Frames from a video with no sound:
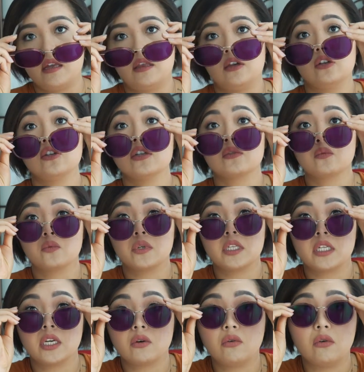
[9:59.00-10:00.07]
They're just
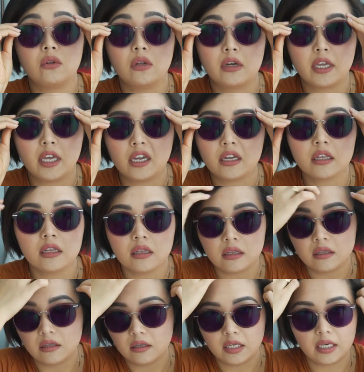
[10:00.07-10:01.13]
really cool looking.
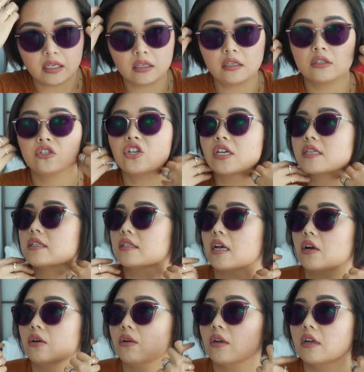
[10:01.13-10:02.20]
Like, check this
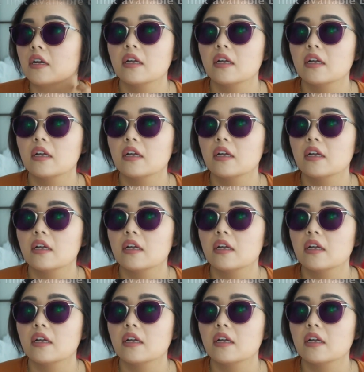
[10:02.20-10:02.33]
out.